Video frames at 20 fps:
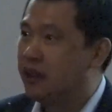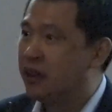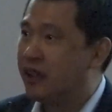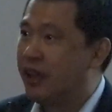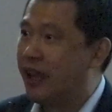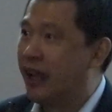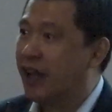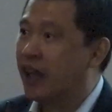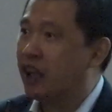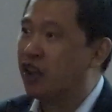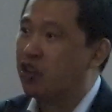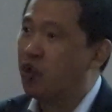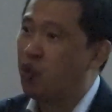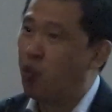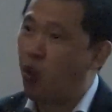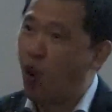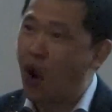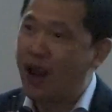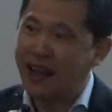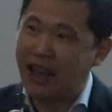Yeah, the
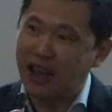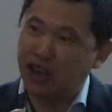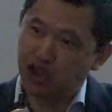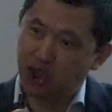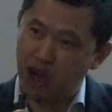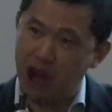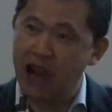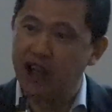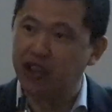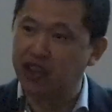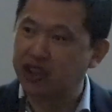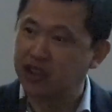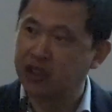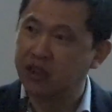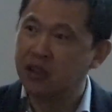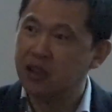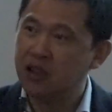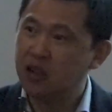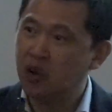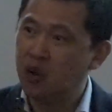world has
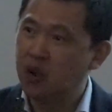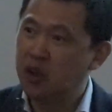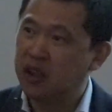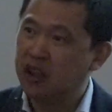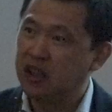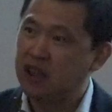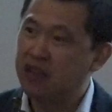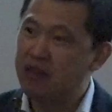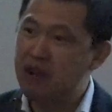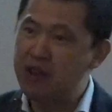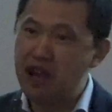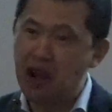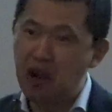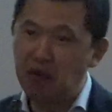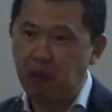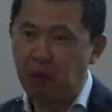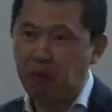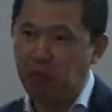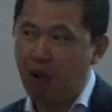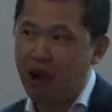changed. Even
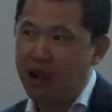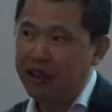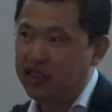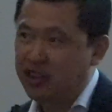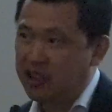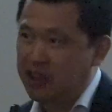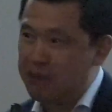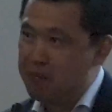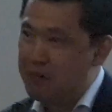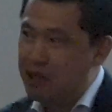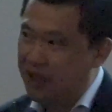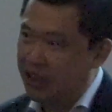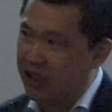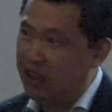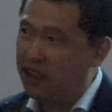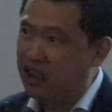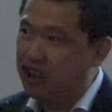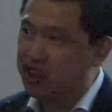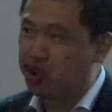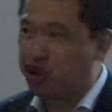Nobel Prize
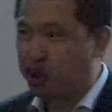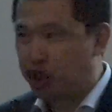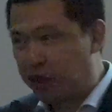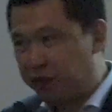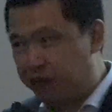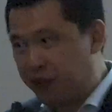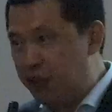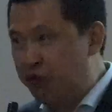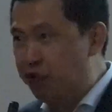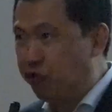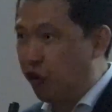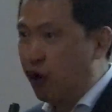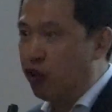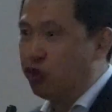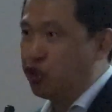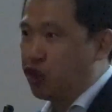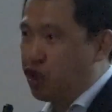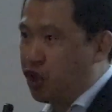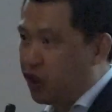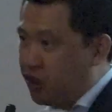Committee is shifting
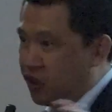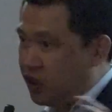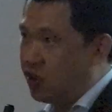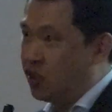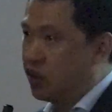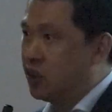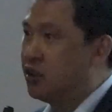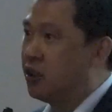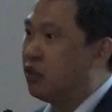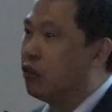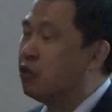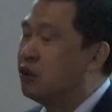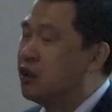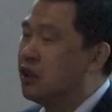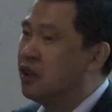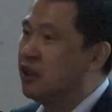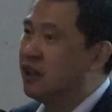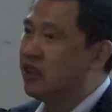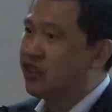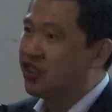from traditional
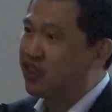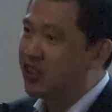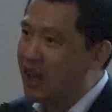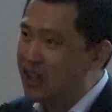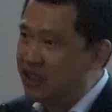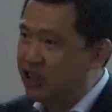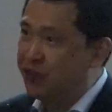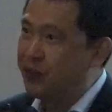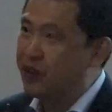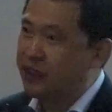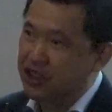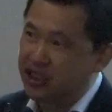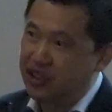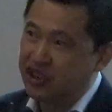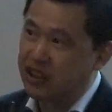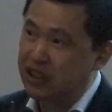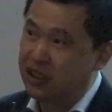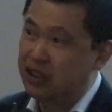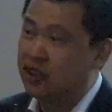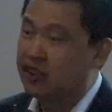scientific
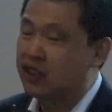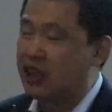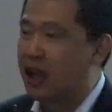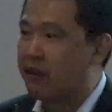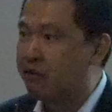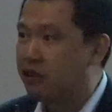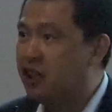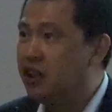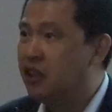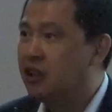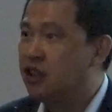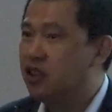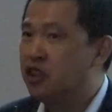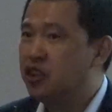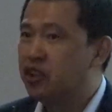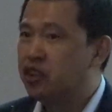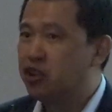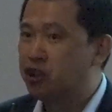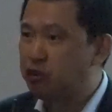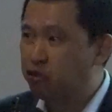discovery
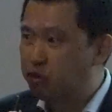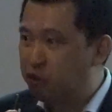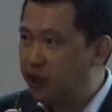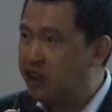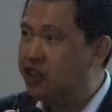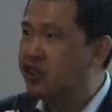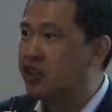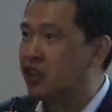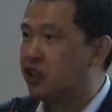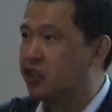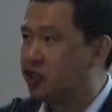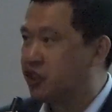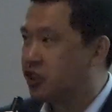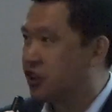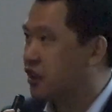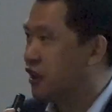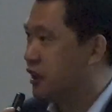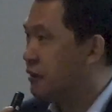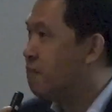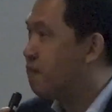to
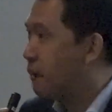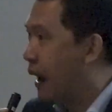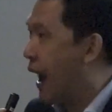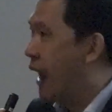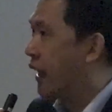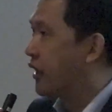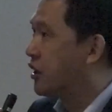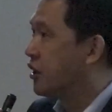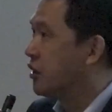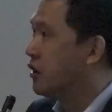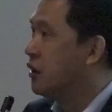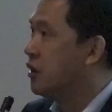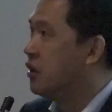research impact.